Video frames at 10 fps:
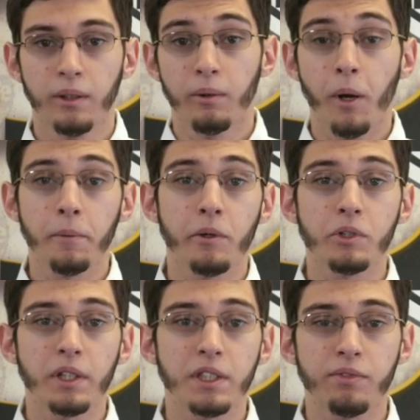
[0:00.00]
We hope you
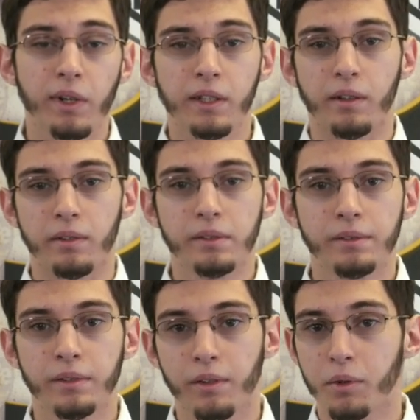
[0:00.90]
enjoyed this video.
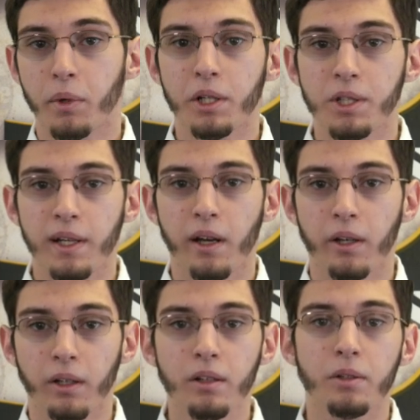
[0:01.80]
If you want to check out
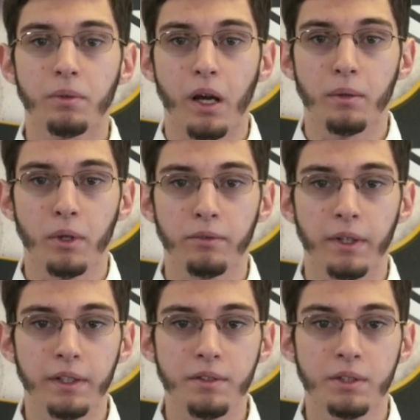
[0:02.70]
our other throttle mode
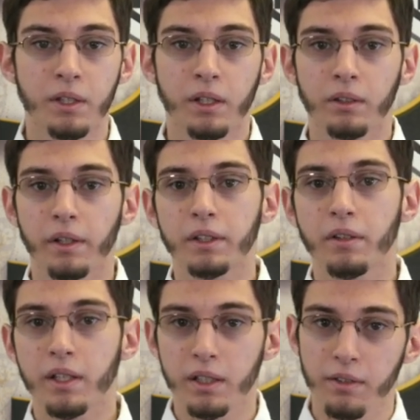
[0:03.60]
videos, click the
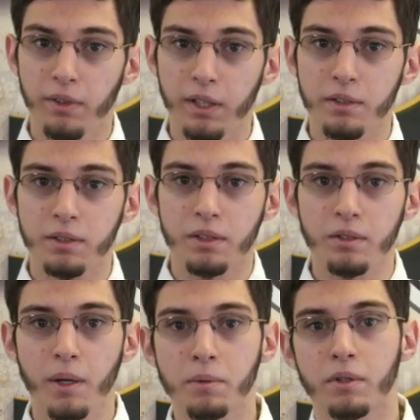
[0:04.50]
link in the video's
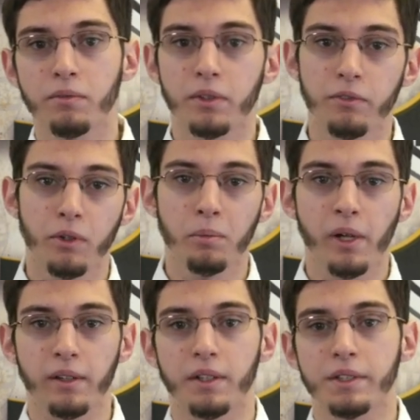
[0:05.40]
description for the full
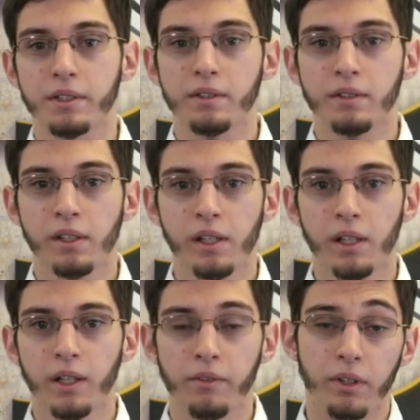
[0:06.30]
playlist.
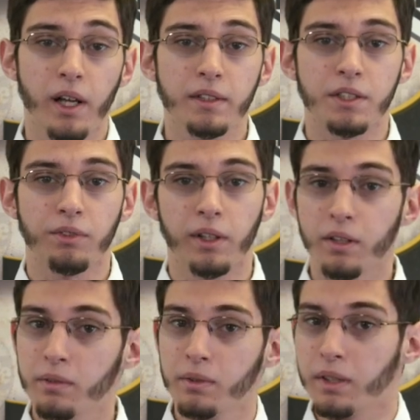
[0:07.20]
If you like this
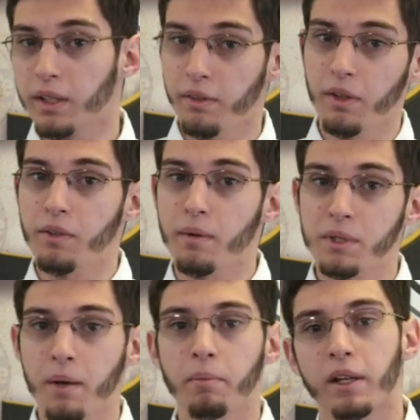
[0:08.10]
video, give it a
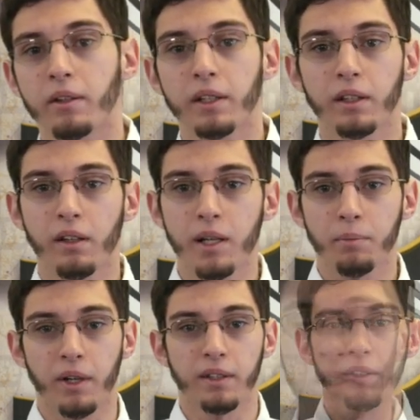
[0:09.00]
thumbs up by clicking the like
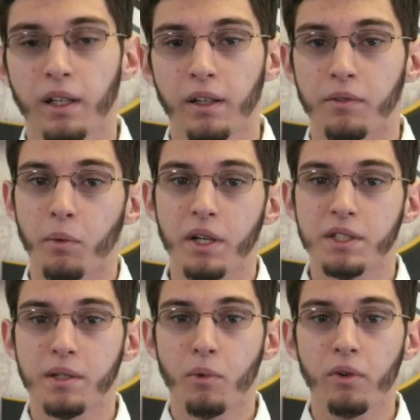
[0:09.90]
button. If you want to
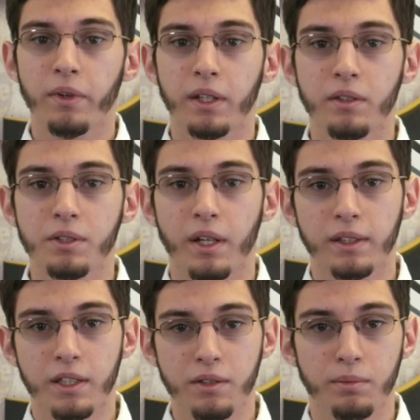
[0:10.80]
see more videos
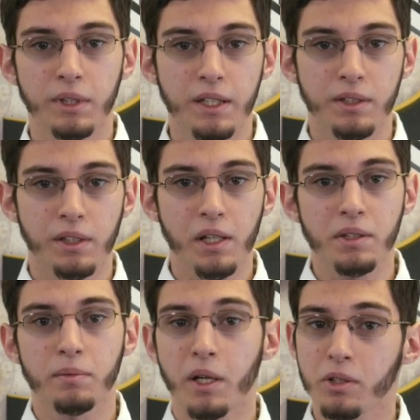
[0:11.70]
like this from
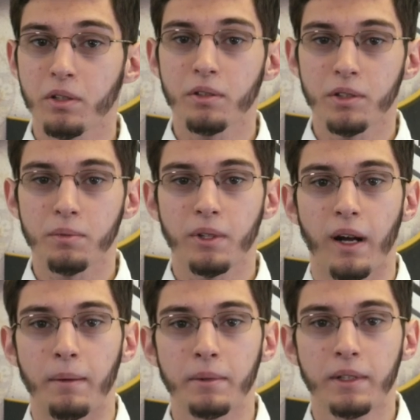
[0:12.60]
TCS, make sure you're subscribed.